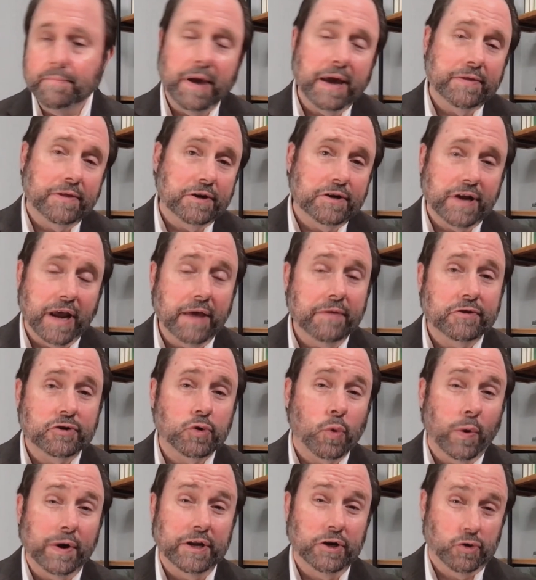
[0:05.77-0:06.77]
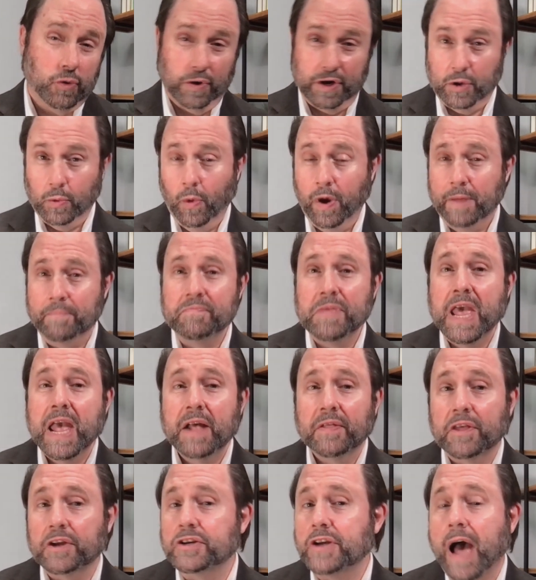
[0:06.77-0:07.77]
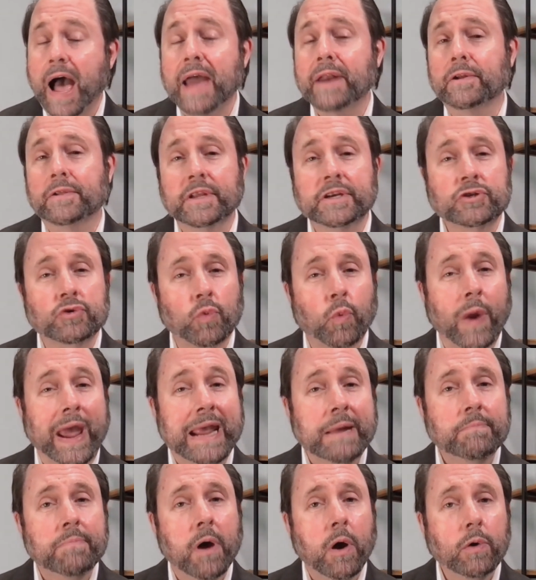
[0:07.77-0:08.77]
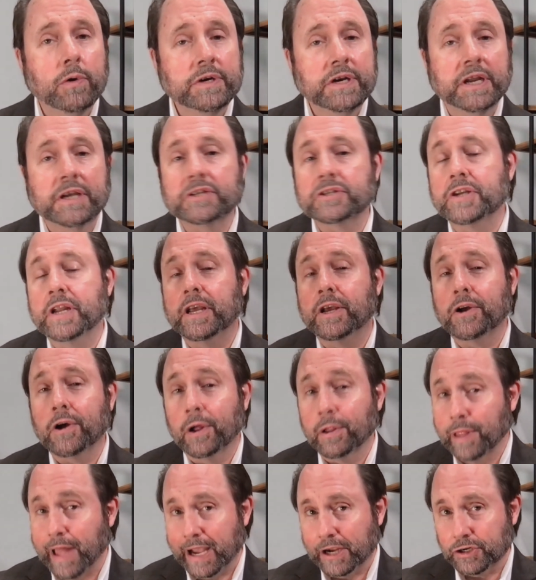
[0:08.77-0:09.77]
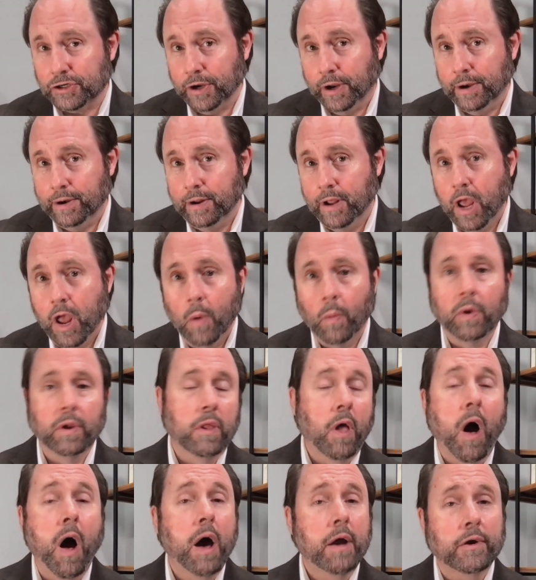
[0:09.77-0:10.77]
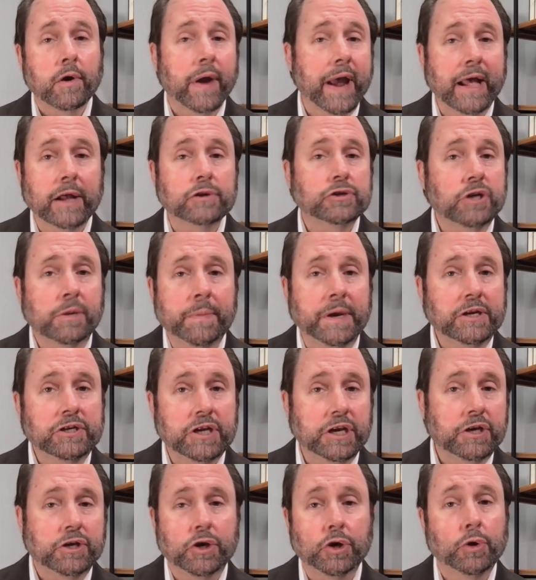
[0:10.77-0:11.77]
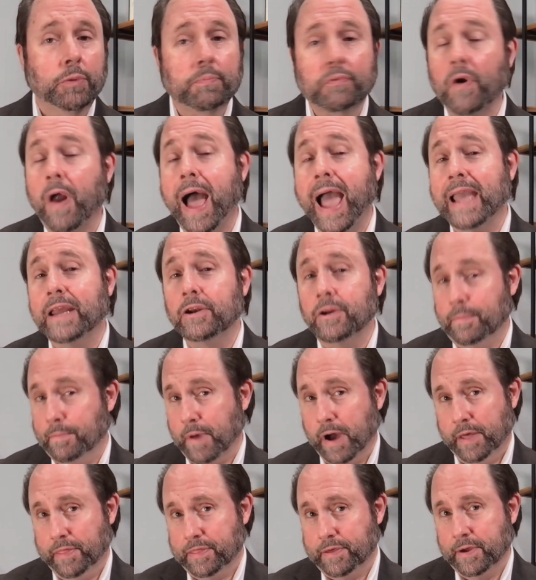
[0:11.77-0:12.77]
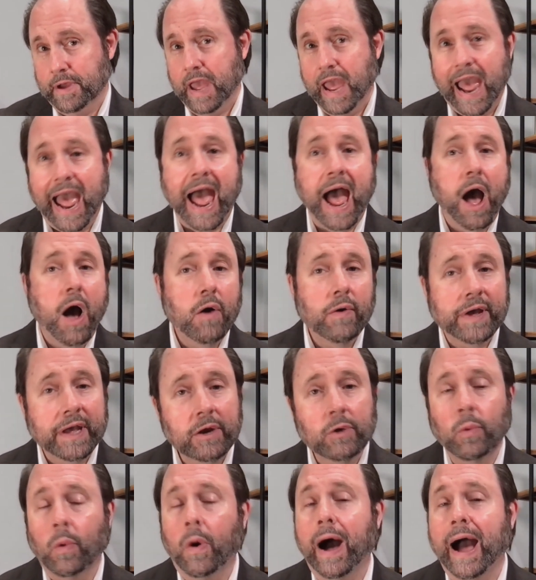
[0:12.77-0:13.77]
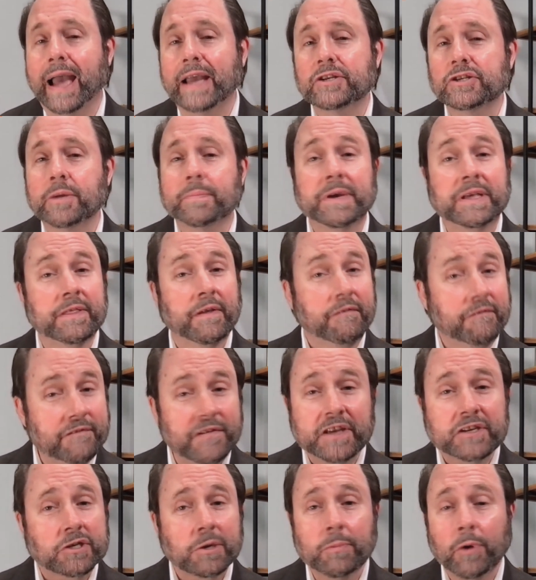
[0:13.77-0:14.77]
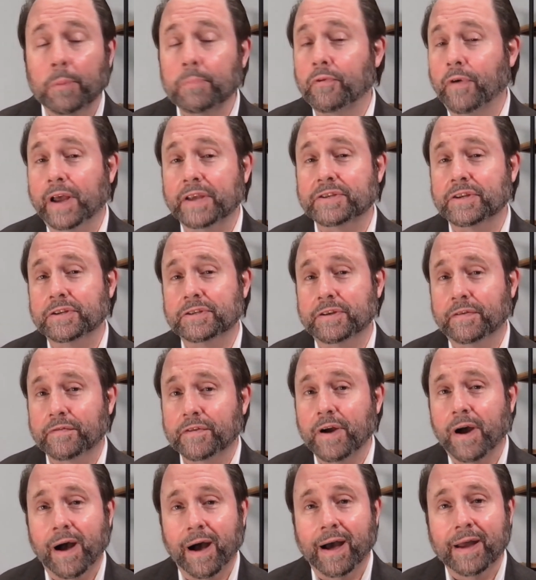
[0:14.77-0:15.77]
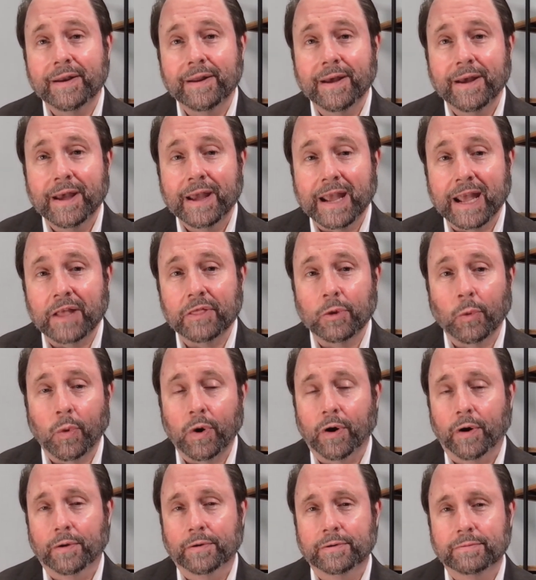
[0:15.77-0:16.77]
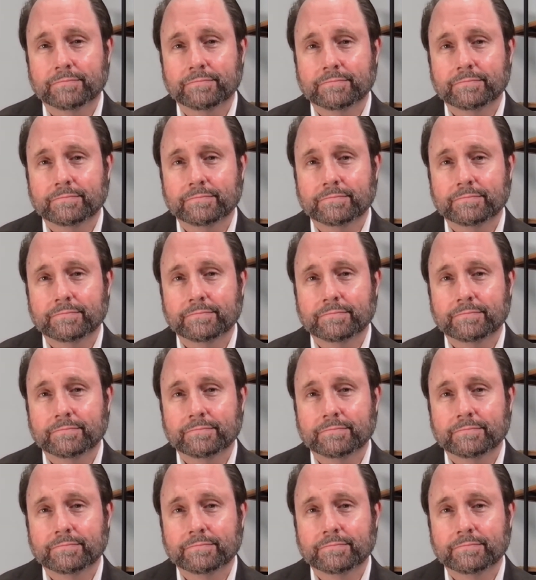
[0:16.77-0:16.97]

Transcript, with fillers: May the 10th, 2021. The title is Rainbow Disney Collection Will Honor LGBTQ Pride Month How and Why to Be the Visible Presence of God in the World.